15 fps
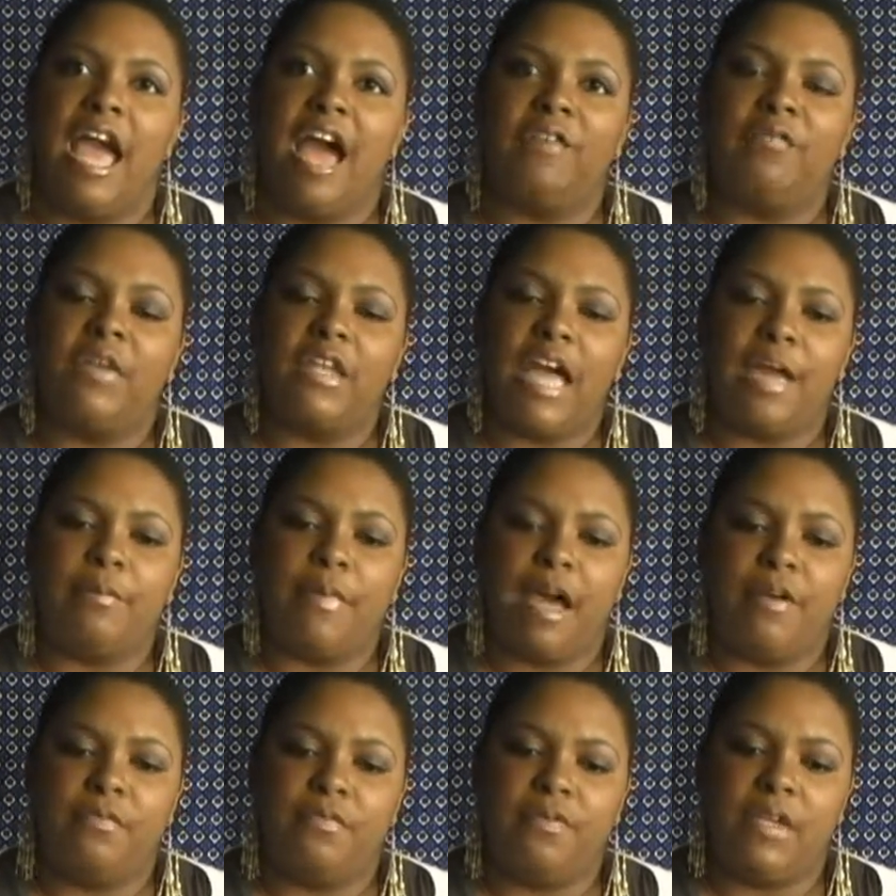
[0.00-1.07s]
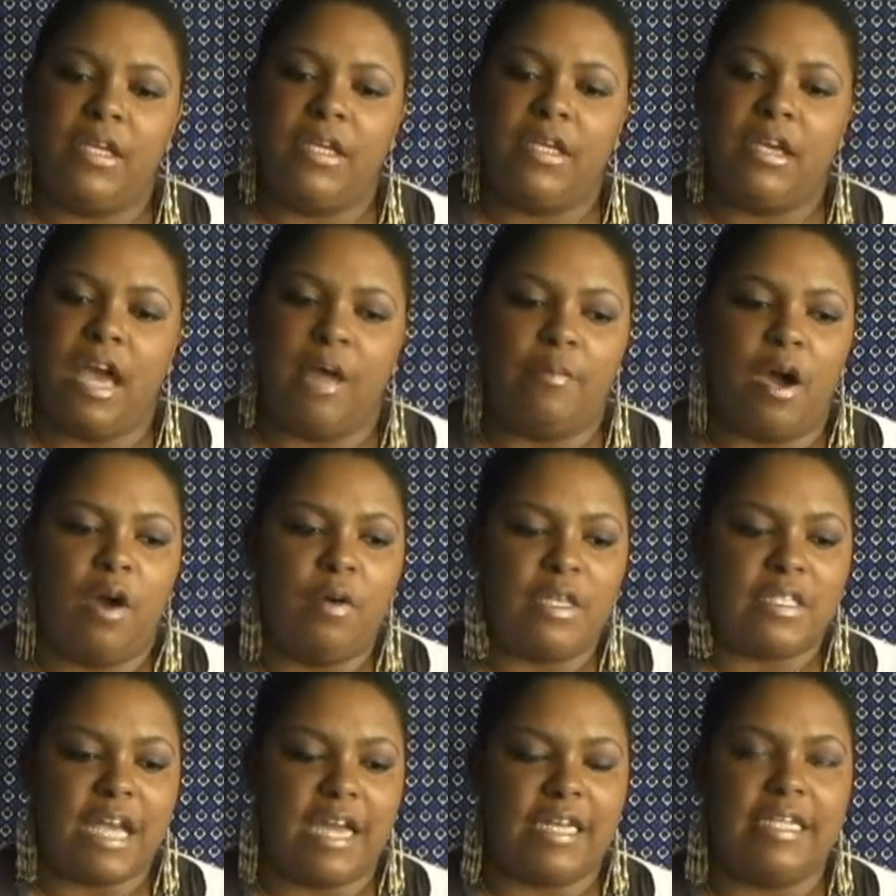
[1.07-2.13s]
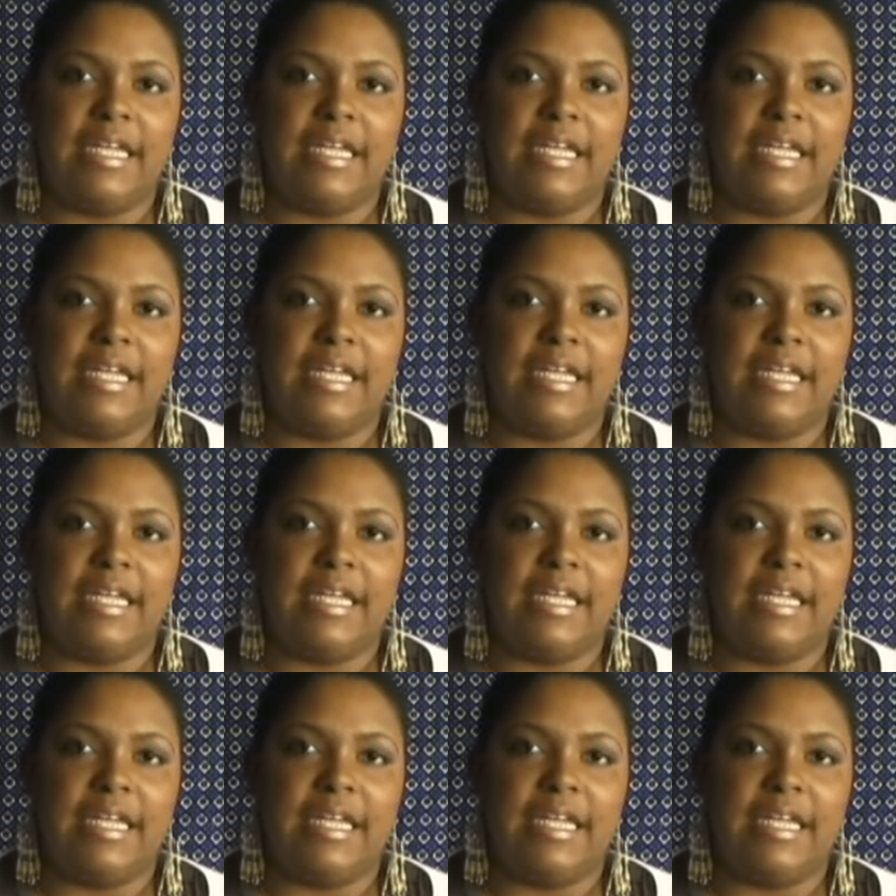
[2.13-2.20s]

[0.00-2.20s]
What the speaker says: I feel like my feet, I'm always kind